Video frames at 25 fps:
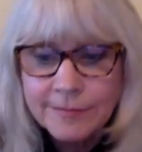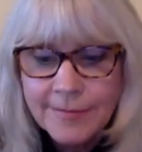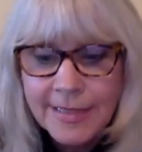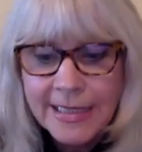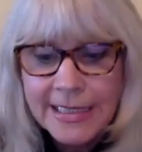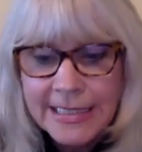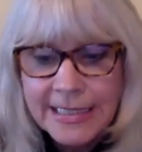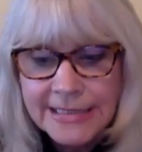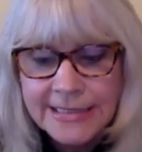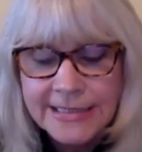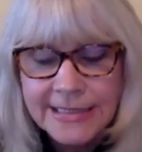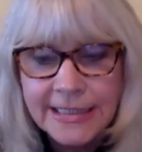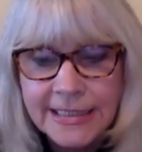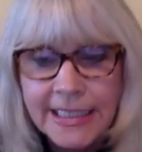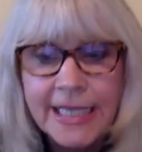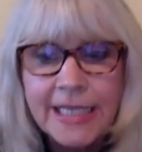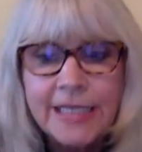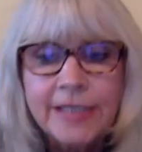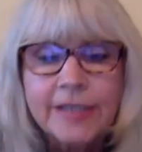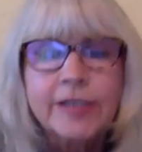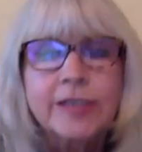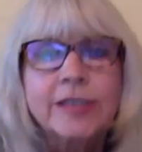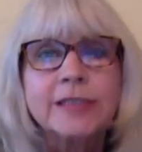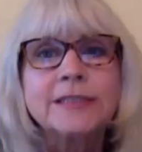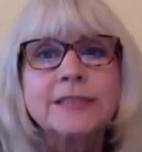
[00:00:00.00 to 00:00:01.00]
monies
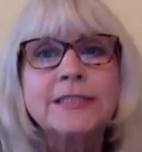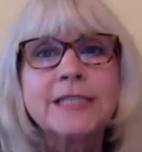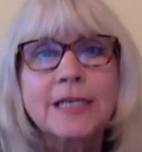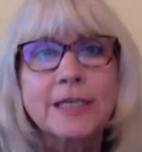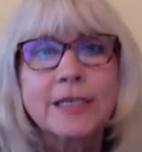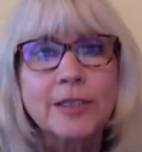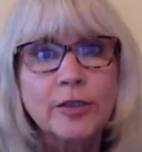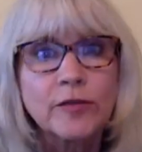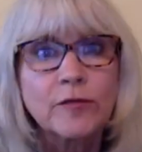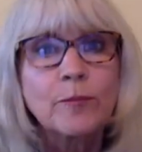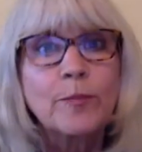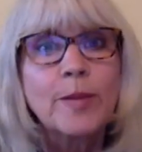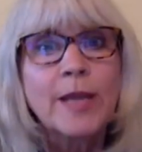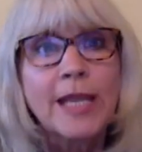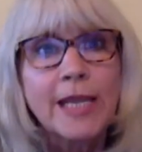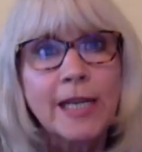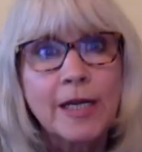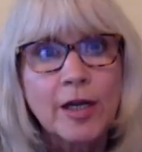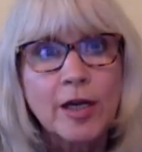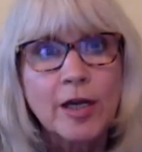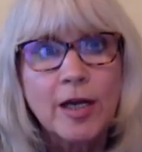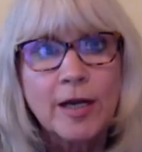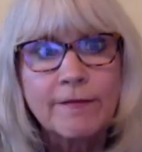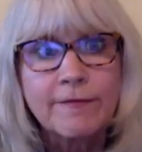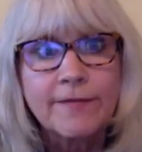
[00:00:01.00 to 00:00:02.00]
later until you've
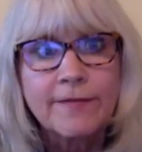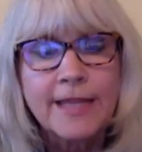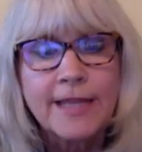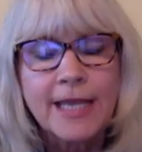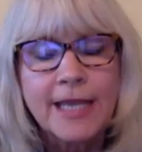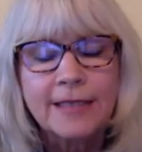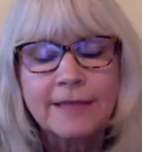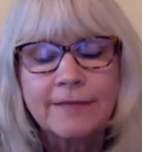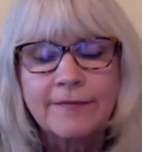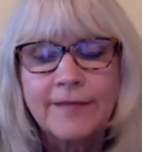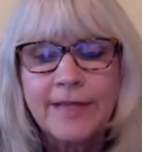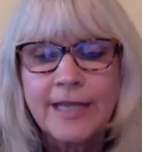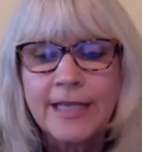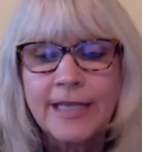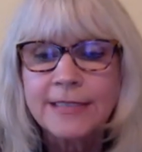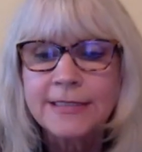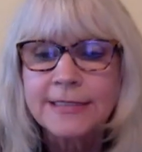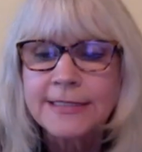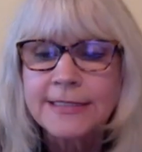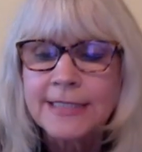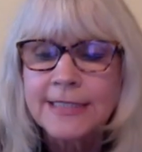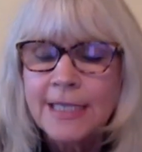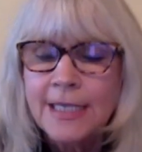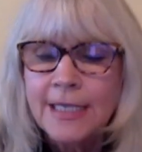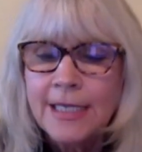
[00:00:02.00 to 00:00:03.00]
paid off that
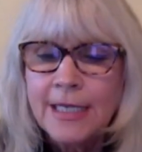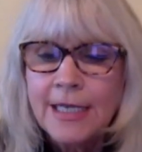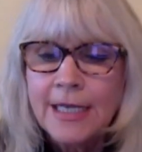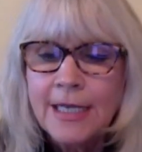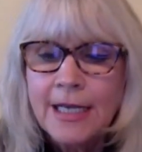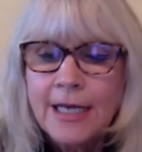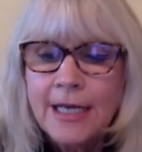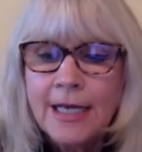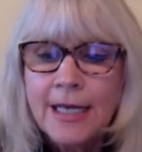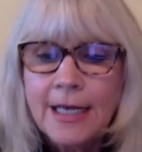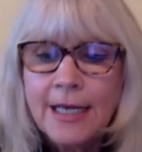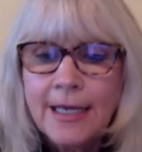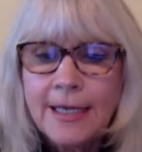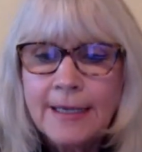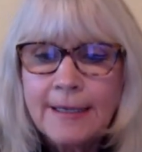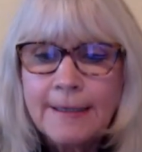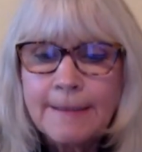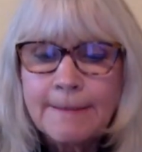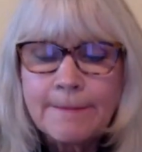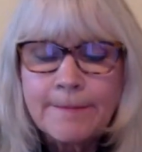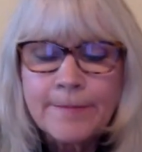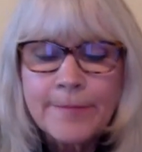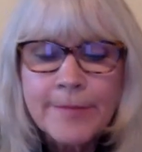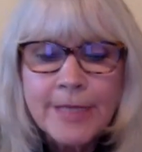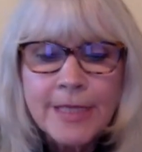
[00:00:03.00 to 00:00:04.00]
advance
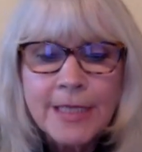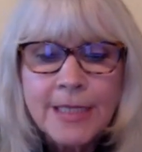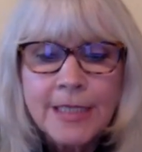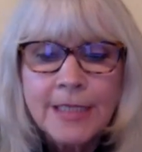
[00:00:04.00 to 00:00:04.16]
um,